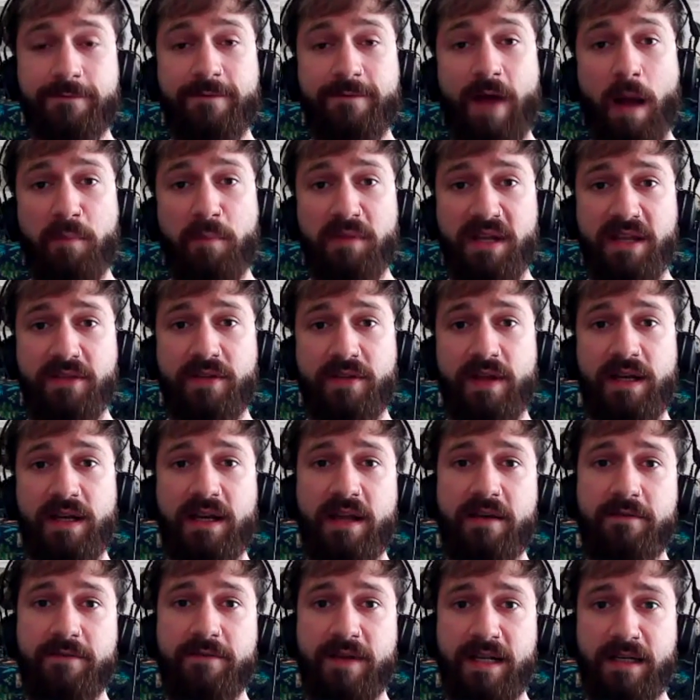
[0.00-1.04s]
family that
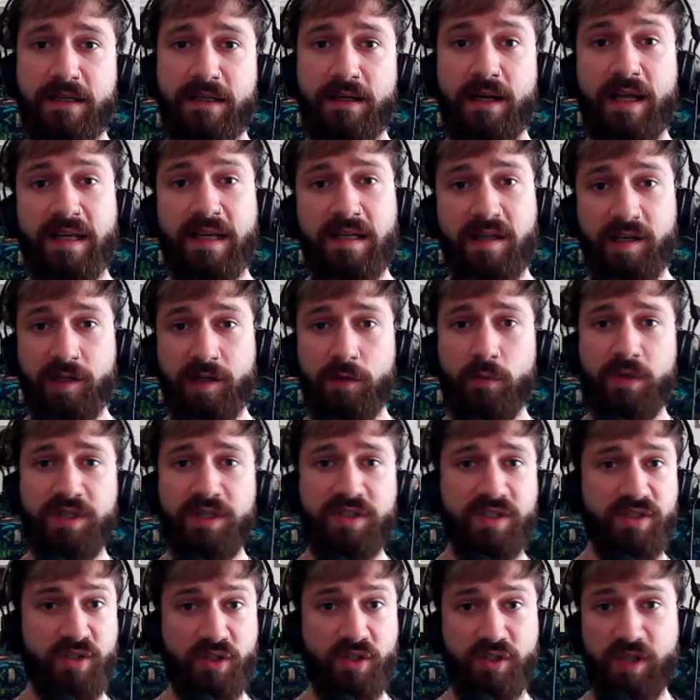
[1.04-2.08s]
live in Lincoln,
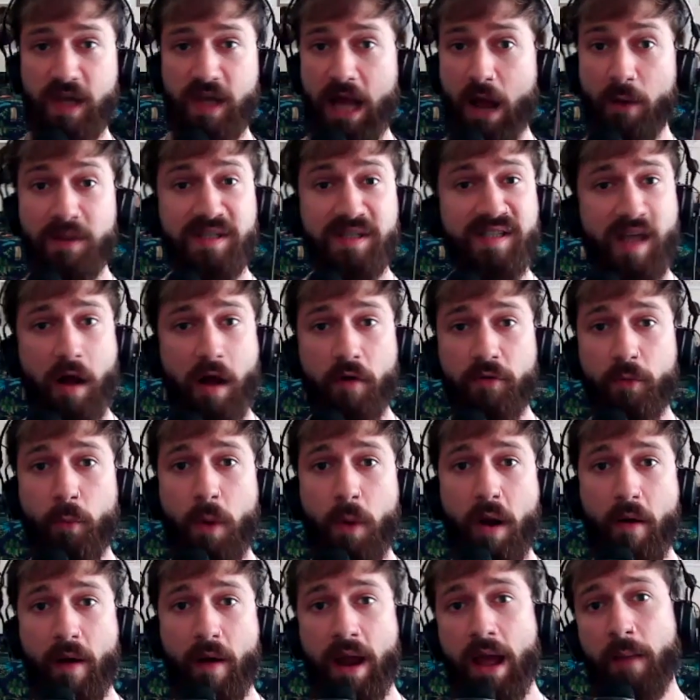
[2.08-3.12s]
which is just an hour south of
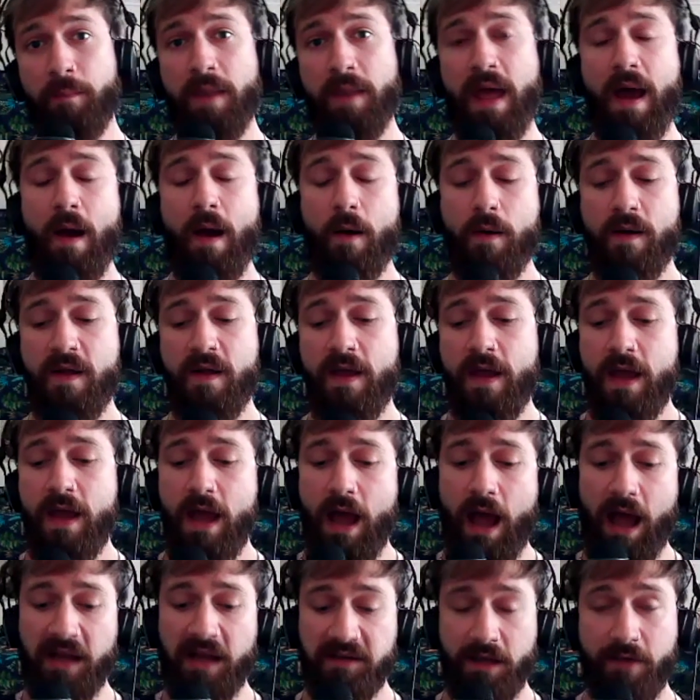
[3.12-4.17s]
where I am now.
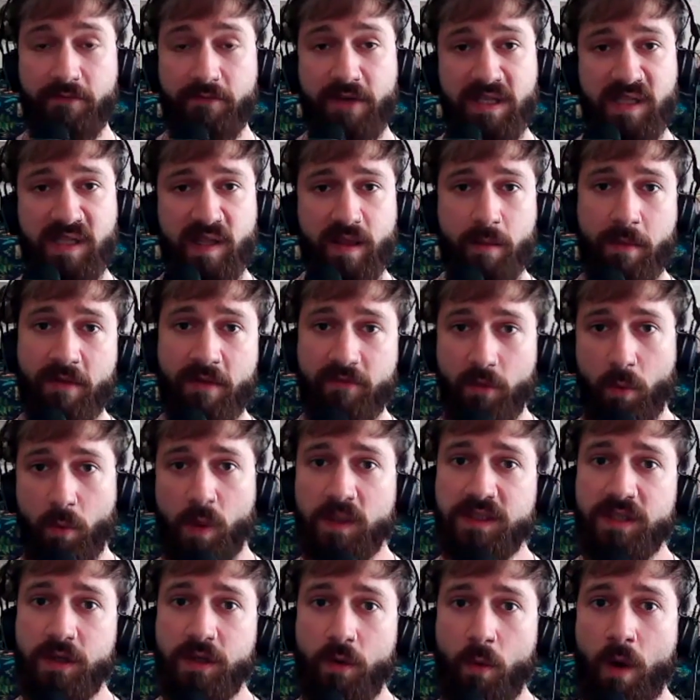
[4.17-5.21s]
And I visit them every
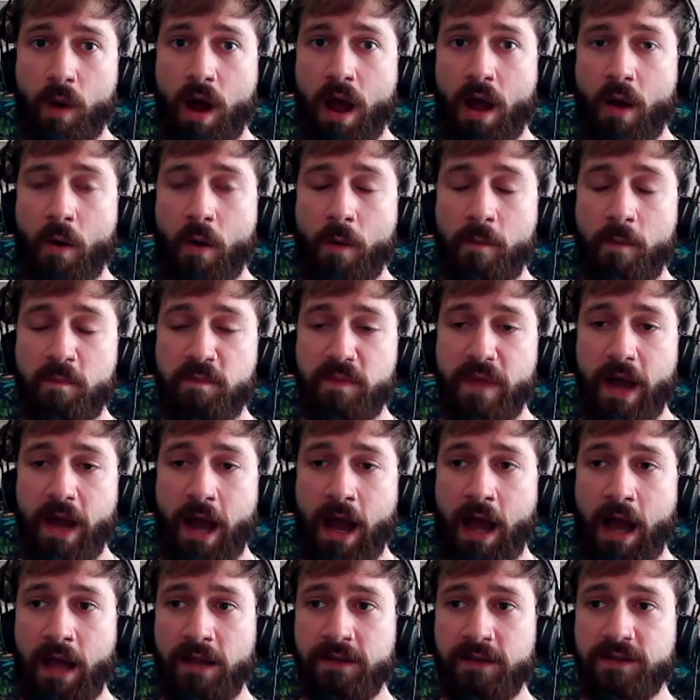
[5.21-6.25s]
once in a while.
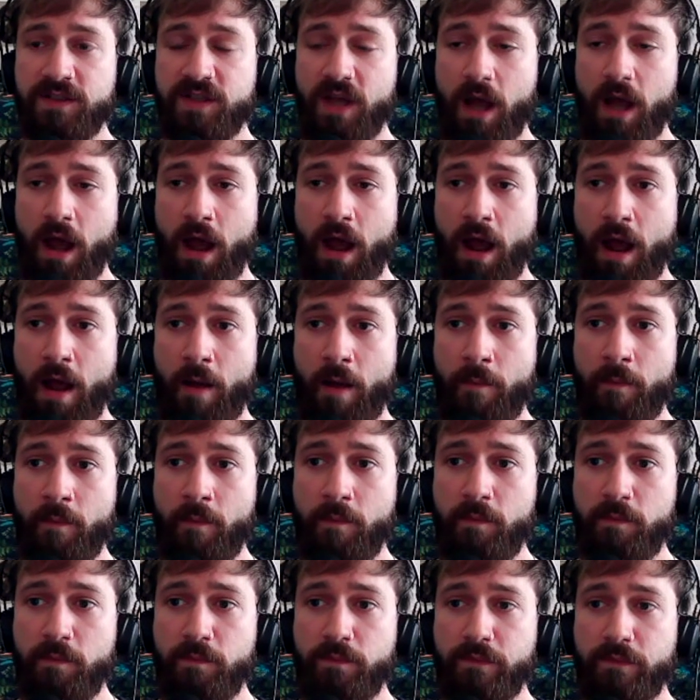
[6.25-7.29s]
And
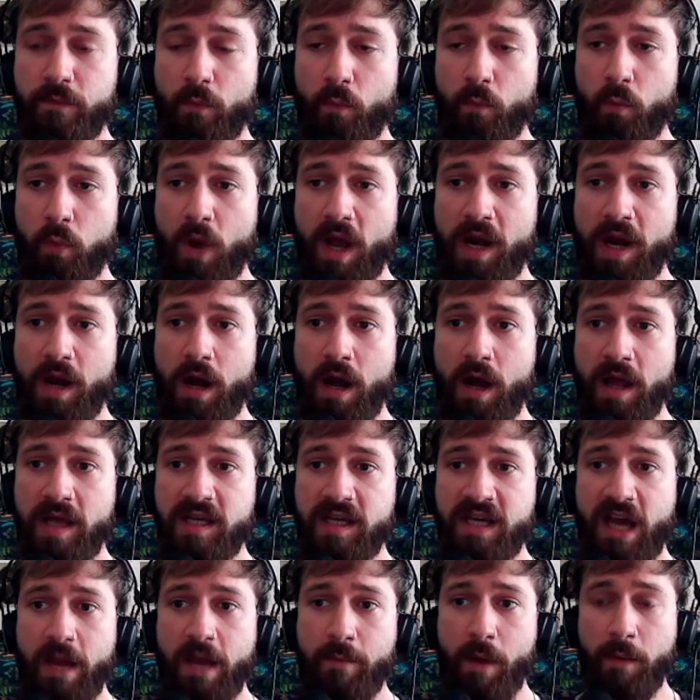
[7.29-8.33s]
when I
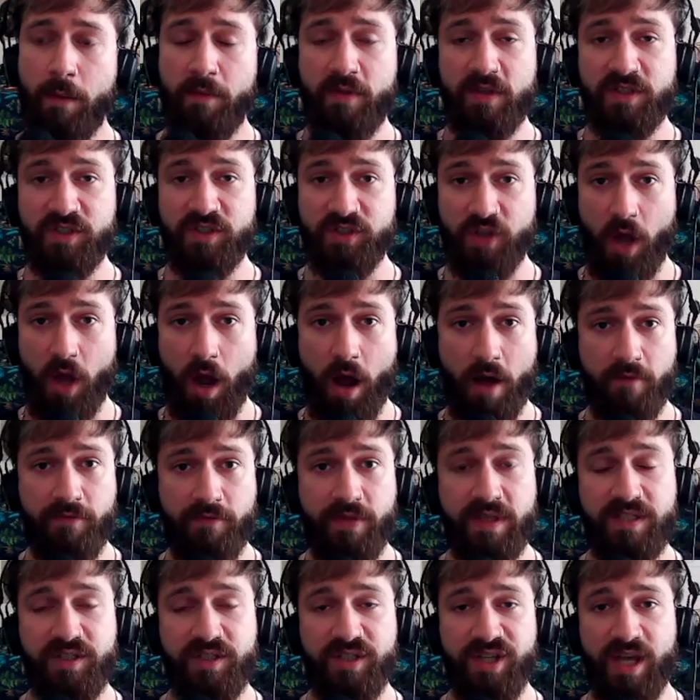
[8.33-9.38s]
came up at the start of
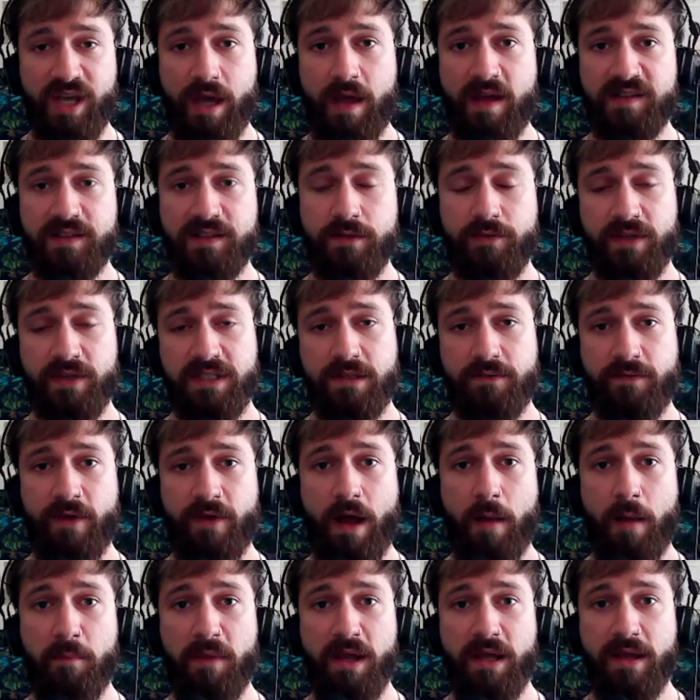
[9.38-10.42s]
this year to visit
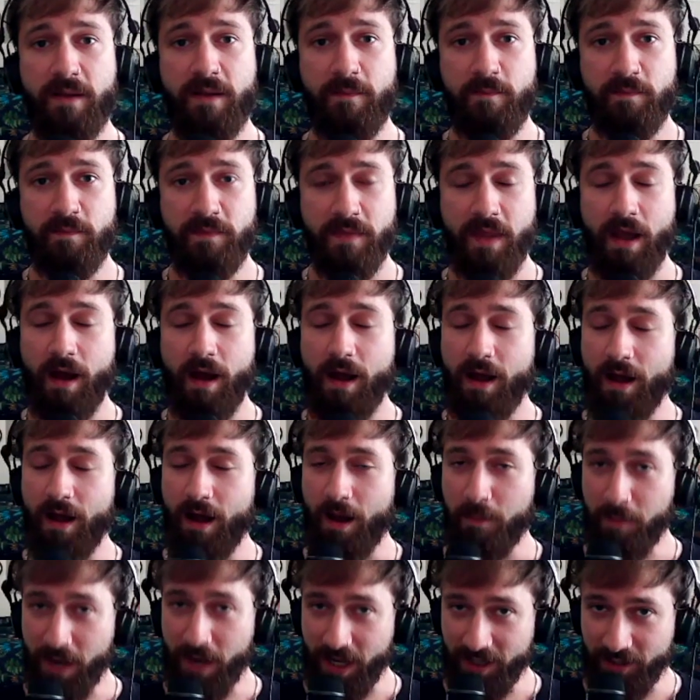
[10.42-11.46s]
family, I
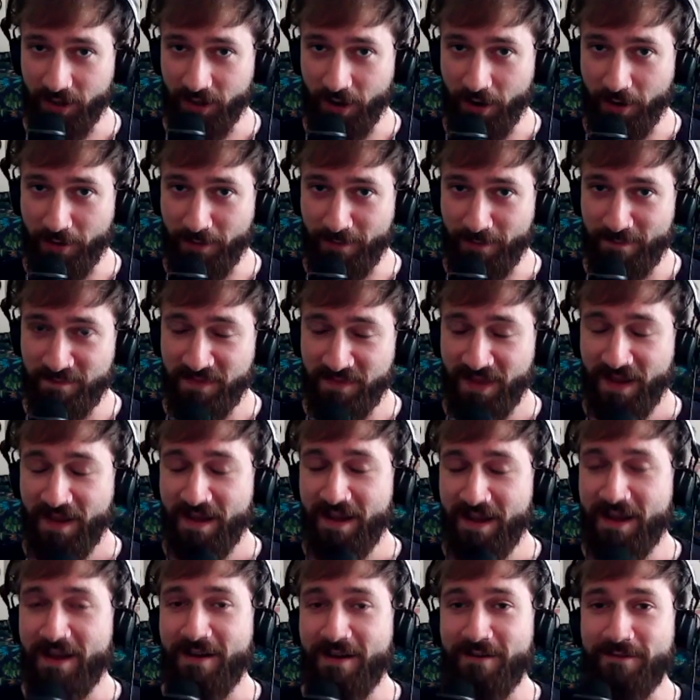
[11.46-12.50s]
met a girl,
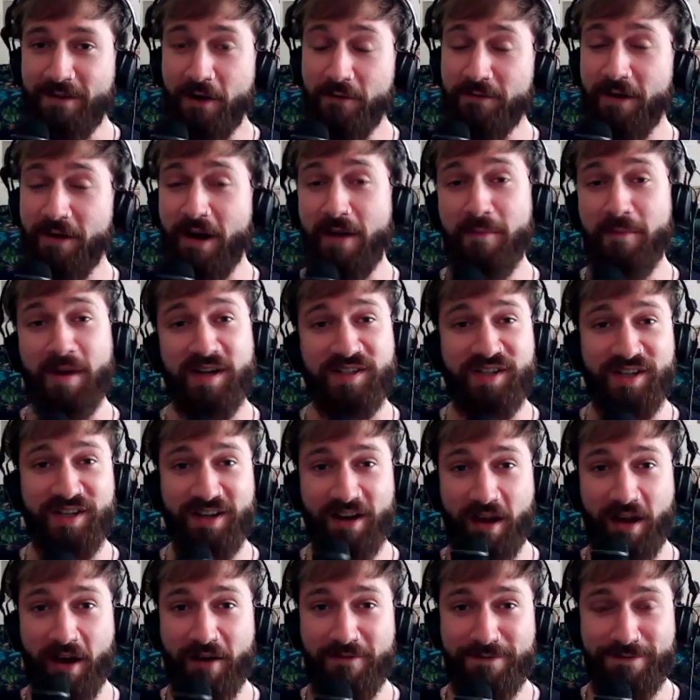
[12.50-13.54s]
fell very much in
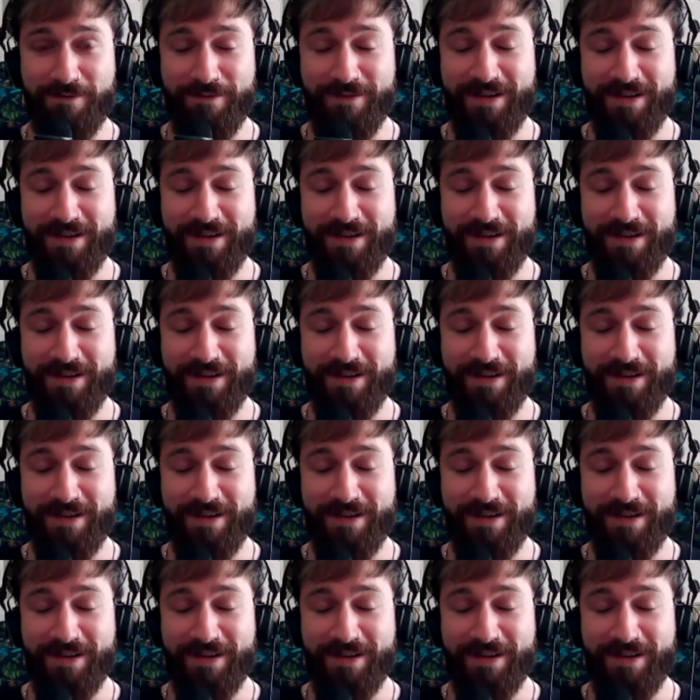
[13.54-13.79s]
love.